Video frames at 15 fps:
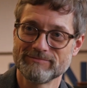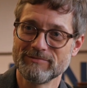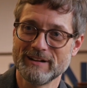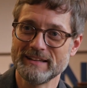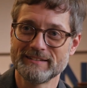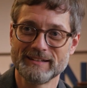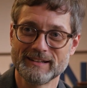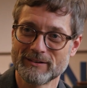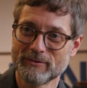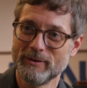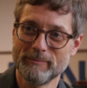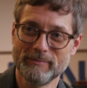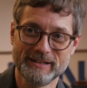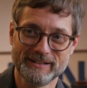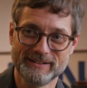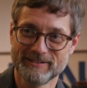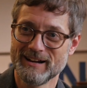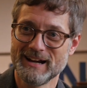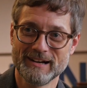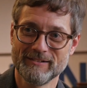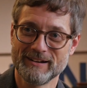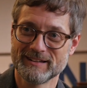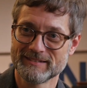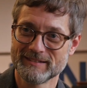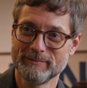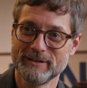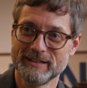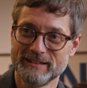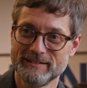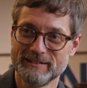renting equipment or hiring
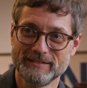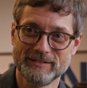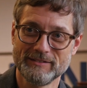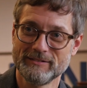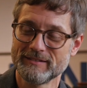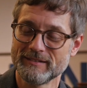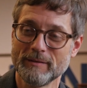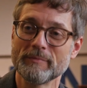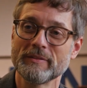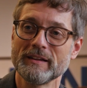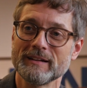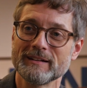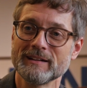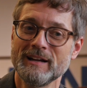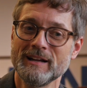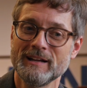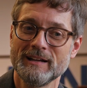somebody to do something.